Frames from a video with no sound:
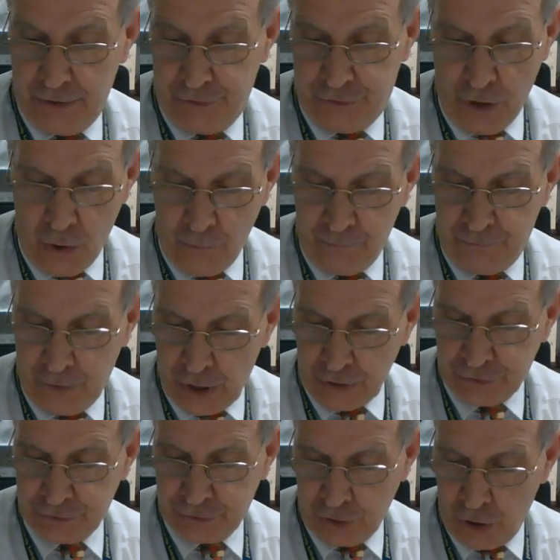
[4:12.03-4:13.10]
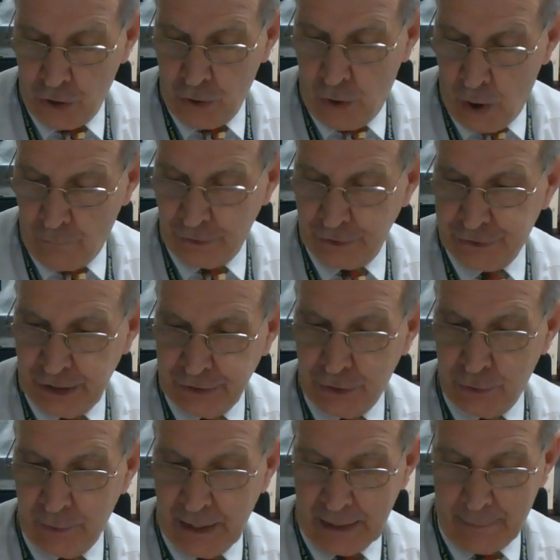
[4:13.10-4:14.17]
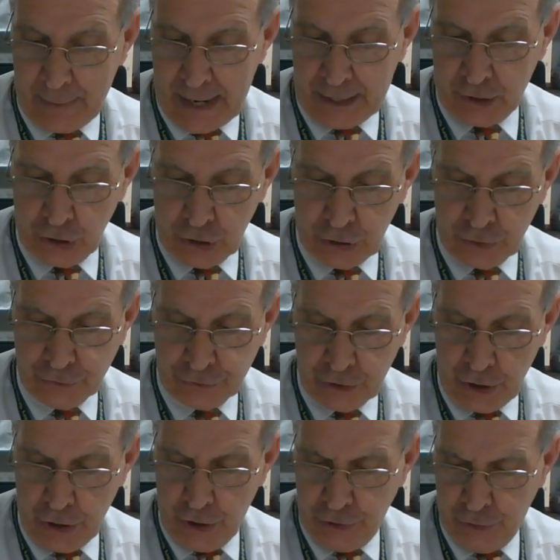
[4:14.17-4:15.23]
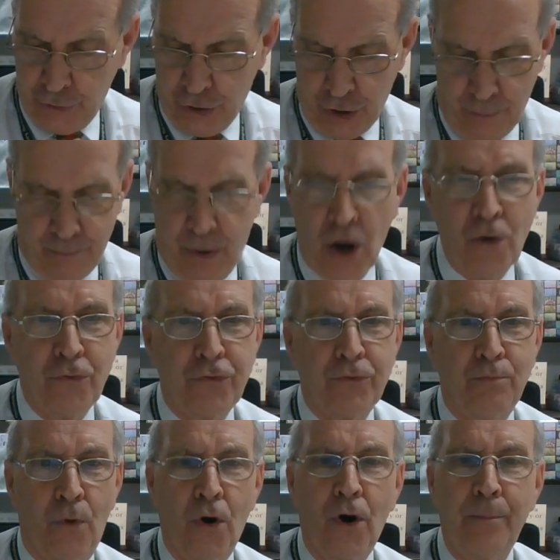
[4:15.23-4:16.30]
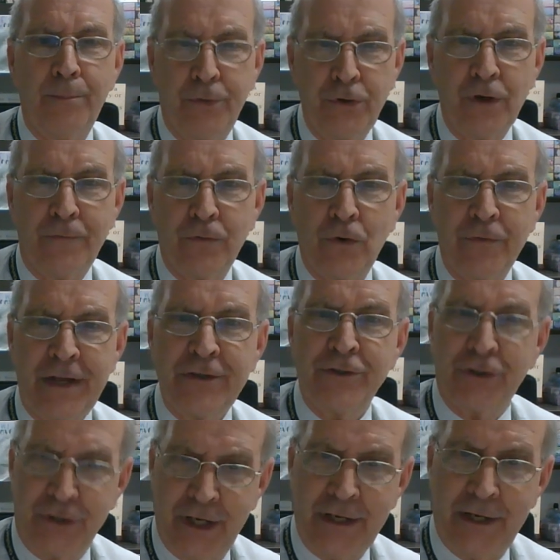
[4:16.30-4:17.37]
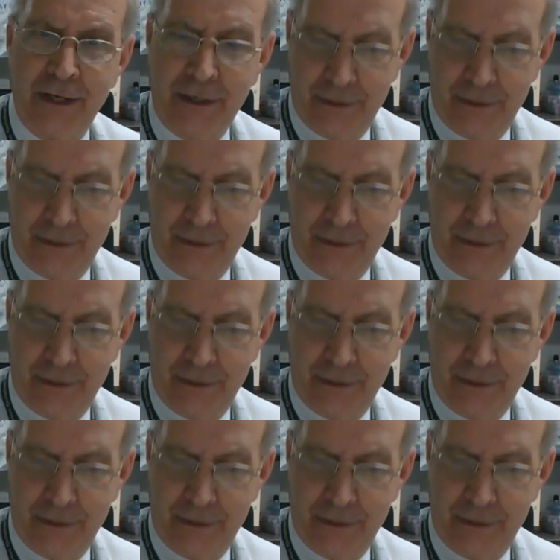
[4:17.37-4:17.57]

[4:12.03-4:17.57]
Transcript: Don't fuss so over Cinderella, my girls. You are both more beautiful than she